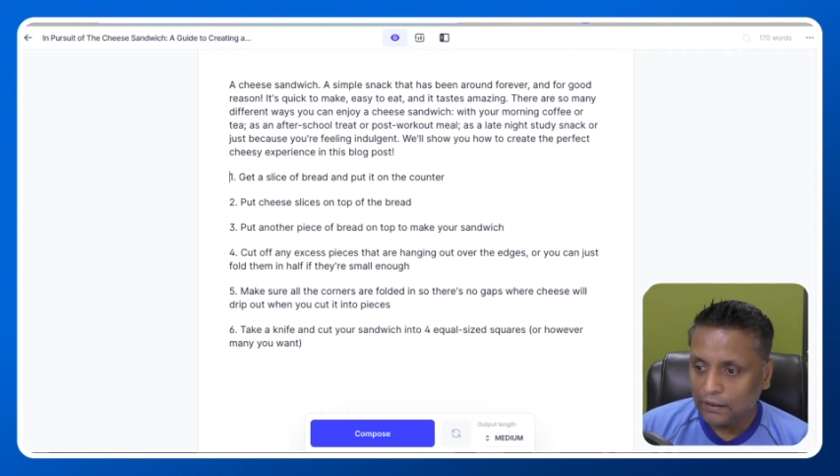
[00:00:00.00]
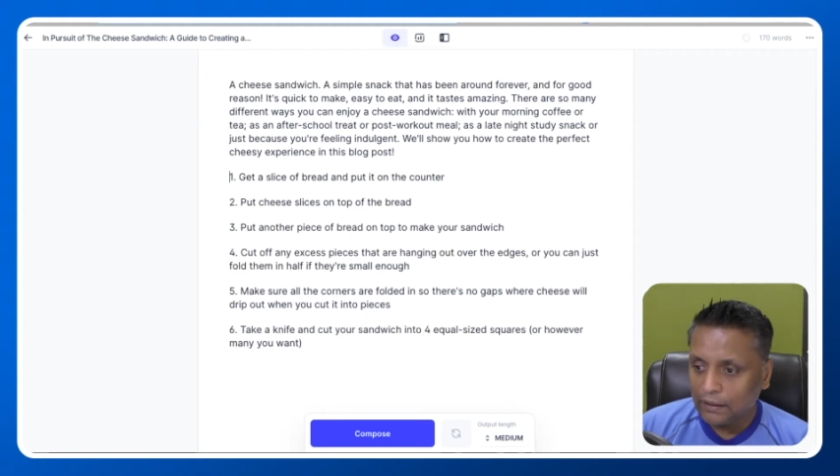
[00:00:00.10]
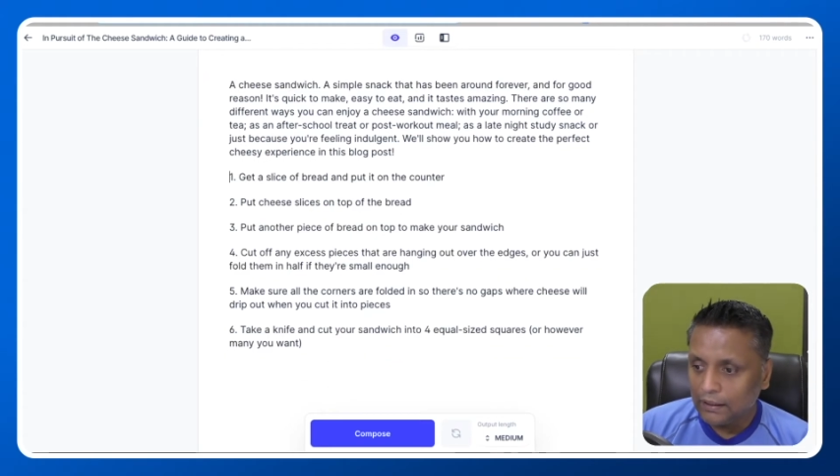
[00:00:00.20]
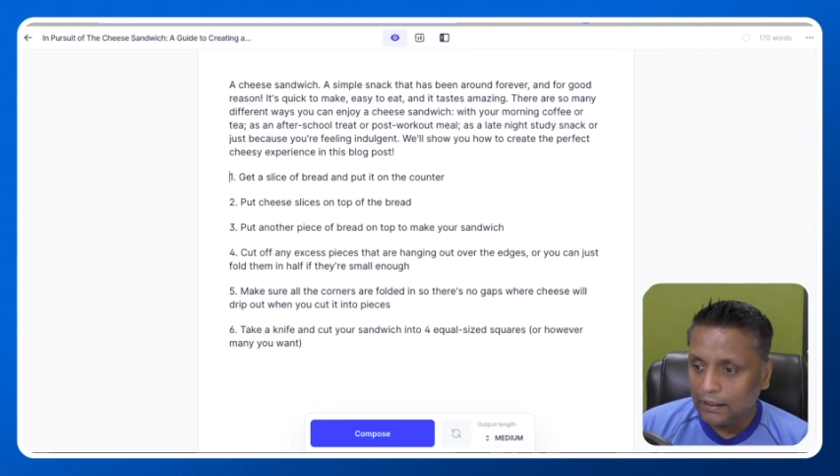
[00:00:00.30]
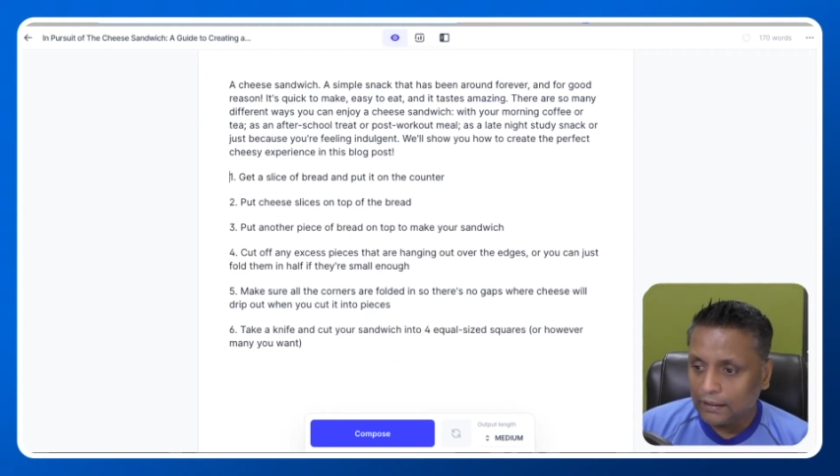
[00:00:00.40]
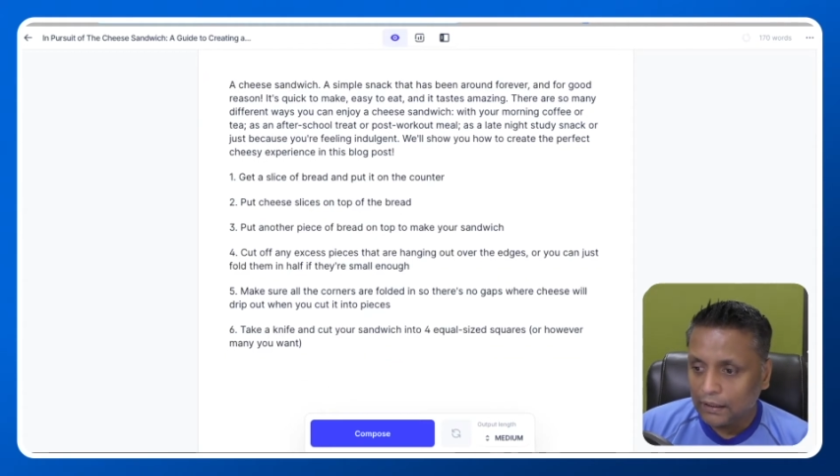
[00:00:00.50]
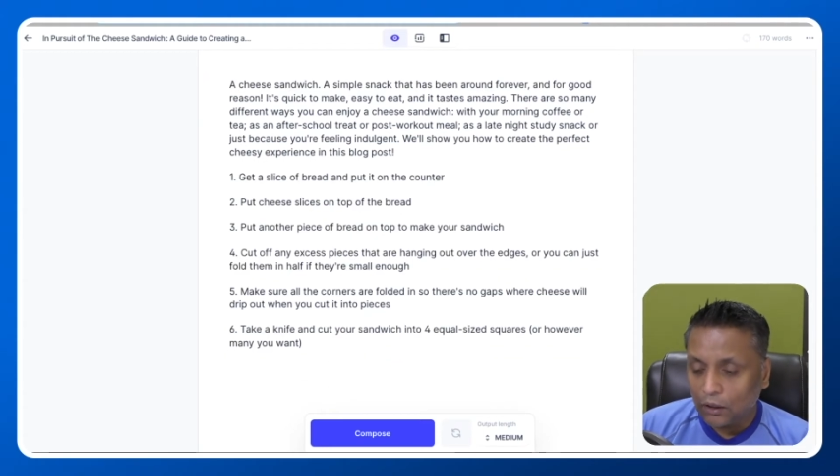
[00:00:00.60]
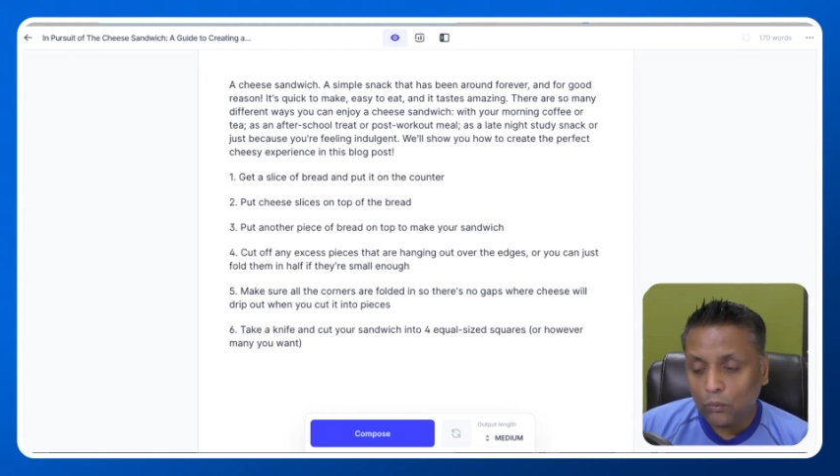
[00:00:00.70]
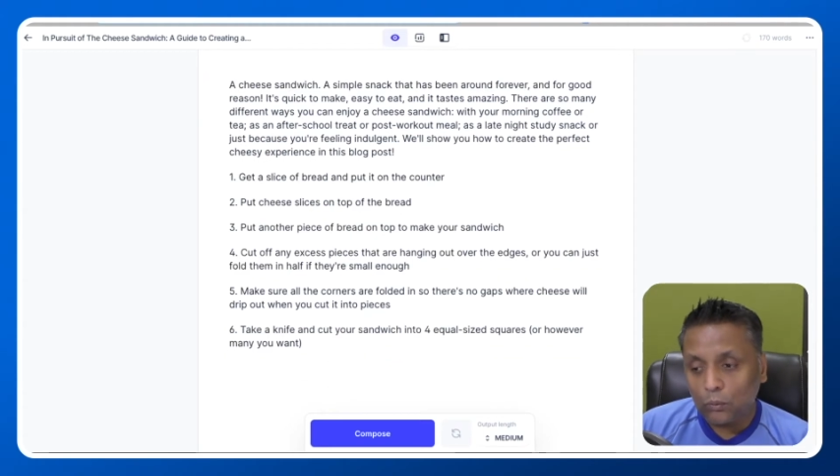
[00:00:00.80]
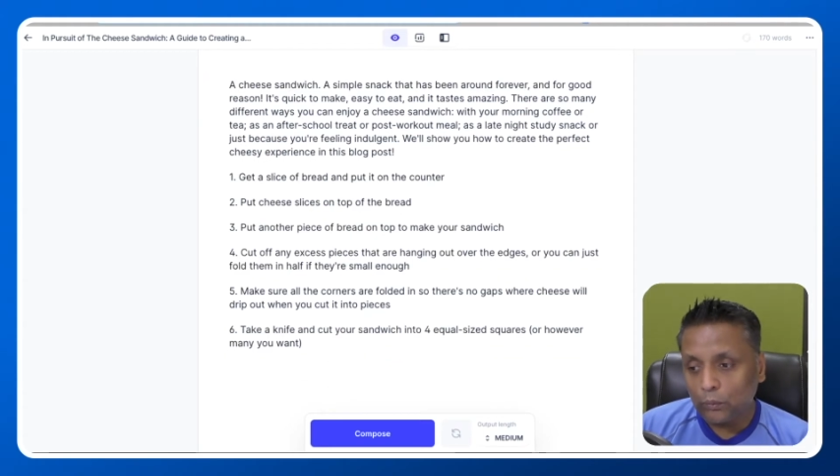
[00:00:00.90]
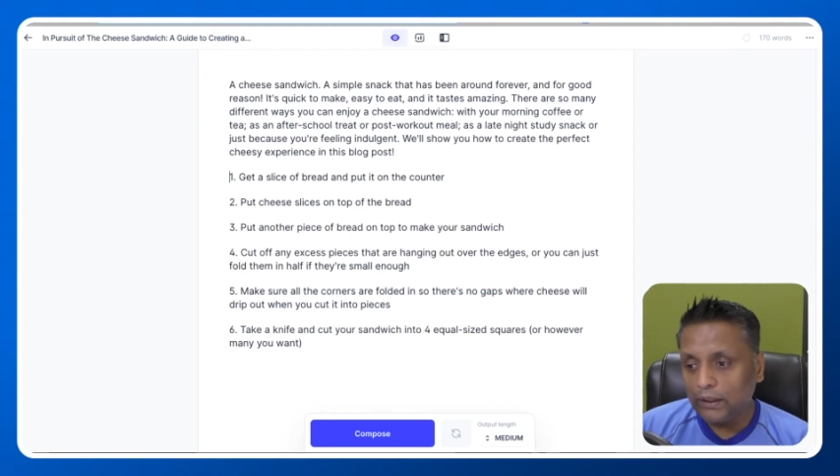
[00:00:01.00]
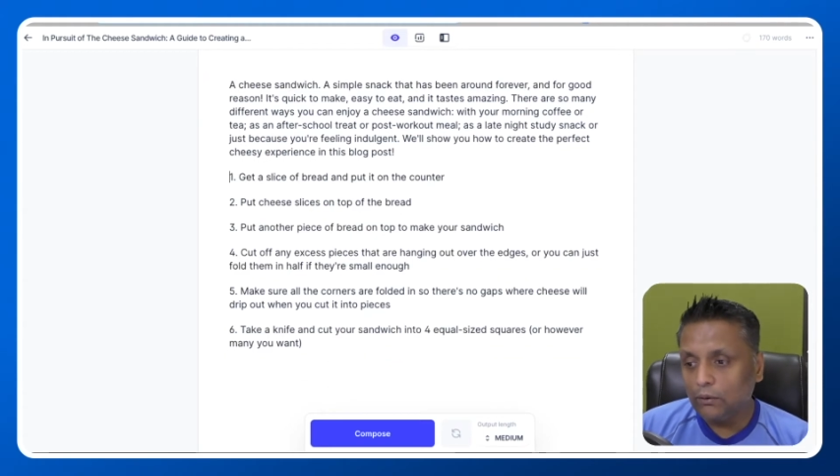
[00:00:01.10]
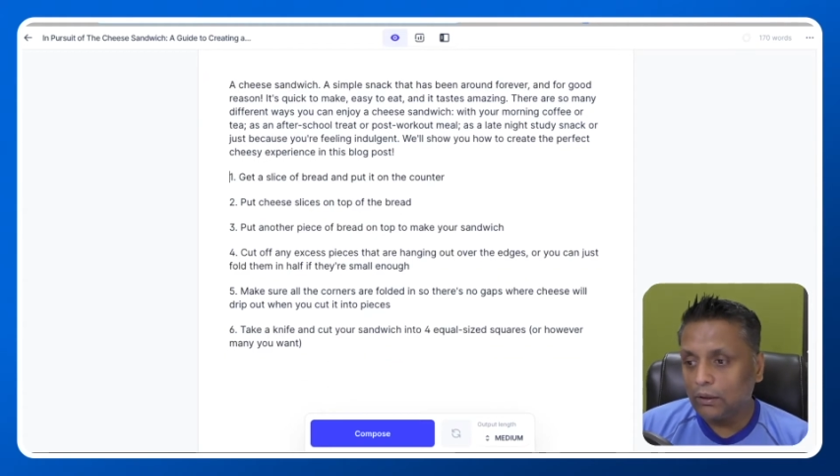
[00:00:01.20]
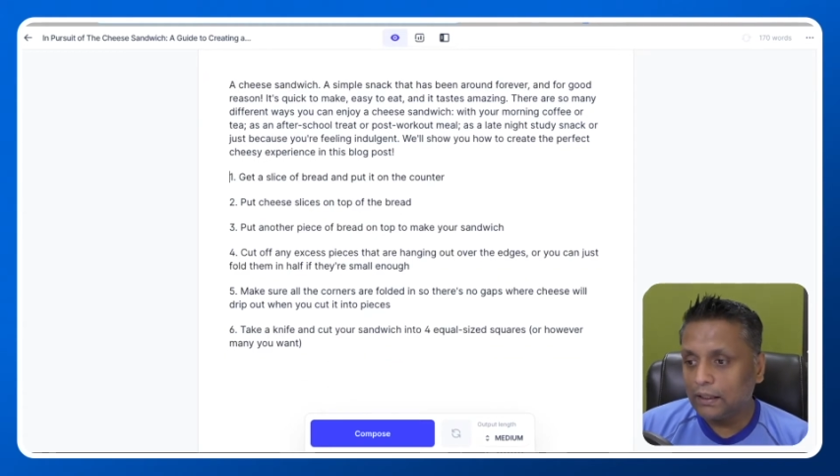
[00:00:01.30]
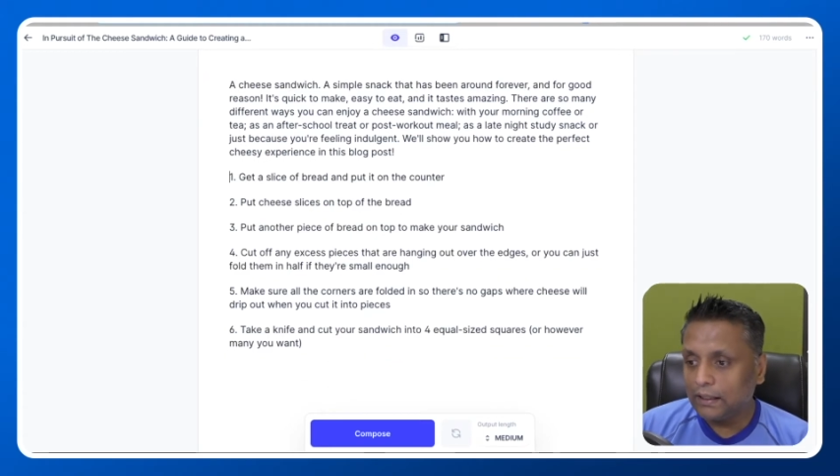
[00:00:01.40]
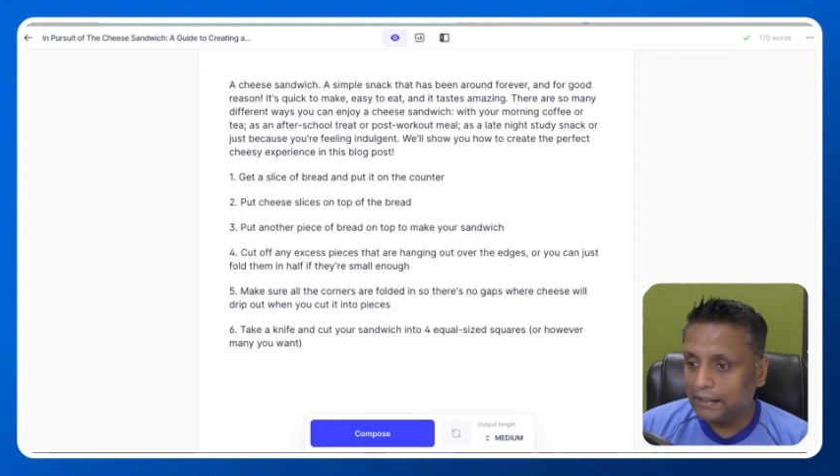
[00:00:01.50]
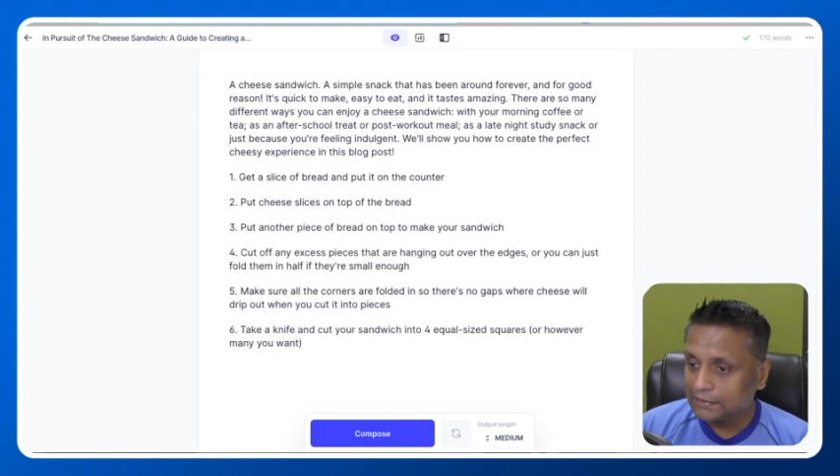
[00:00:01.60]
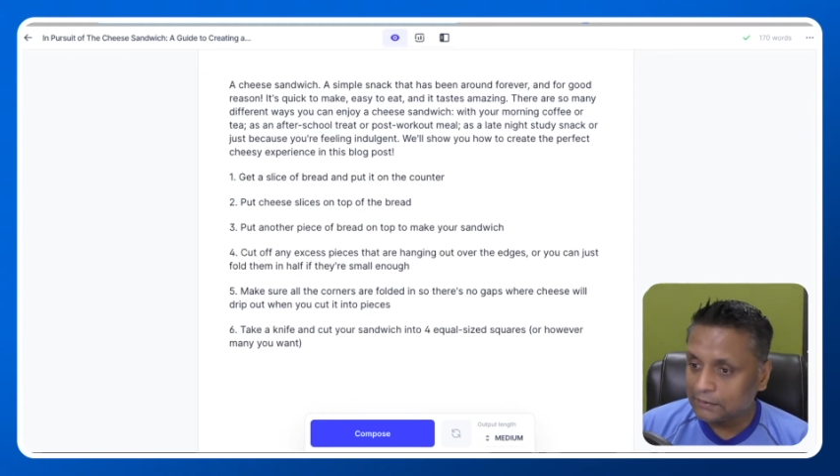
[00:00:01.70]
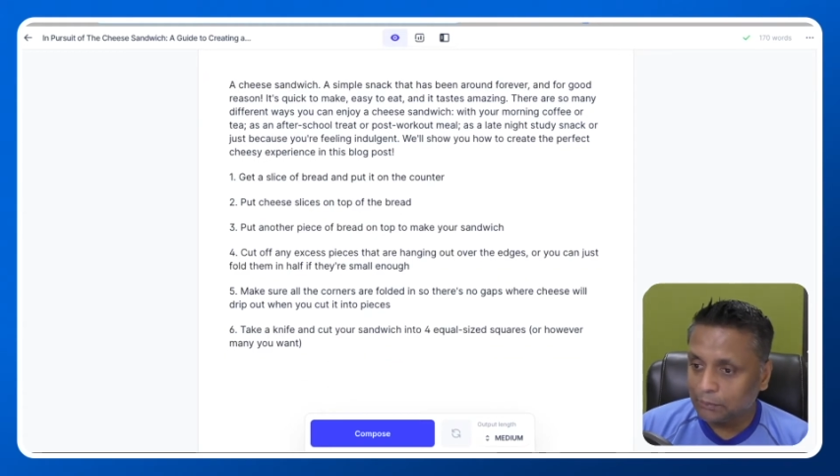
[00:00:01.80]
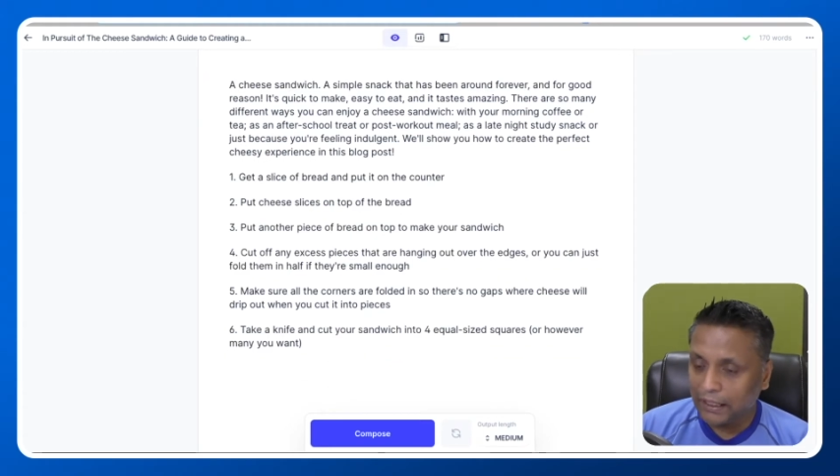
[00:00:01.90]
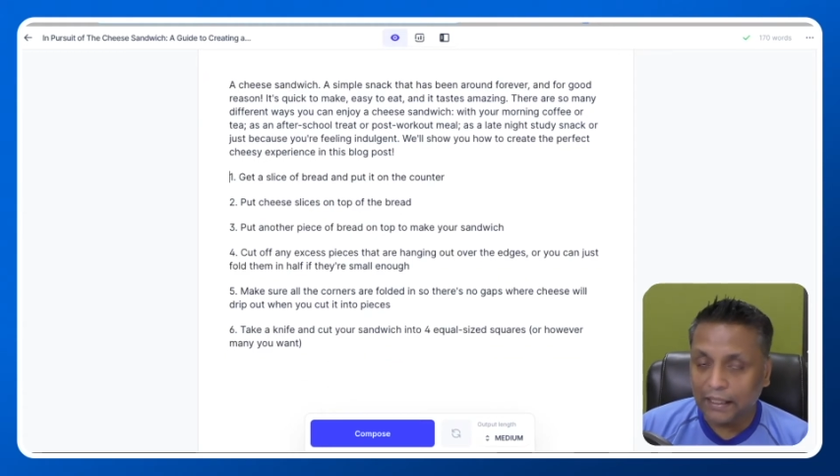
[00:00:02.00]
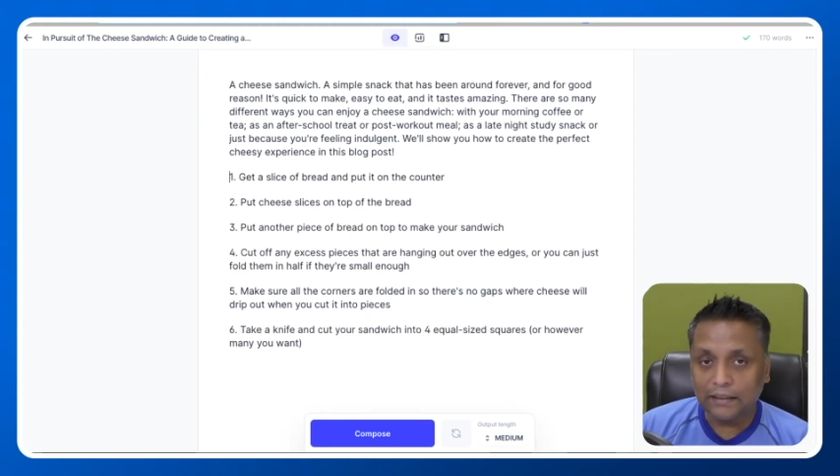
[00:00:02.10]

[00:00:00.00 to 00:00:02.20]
And now we're gonna expand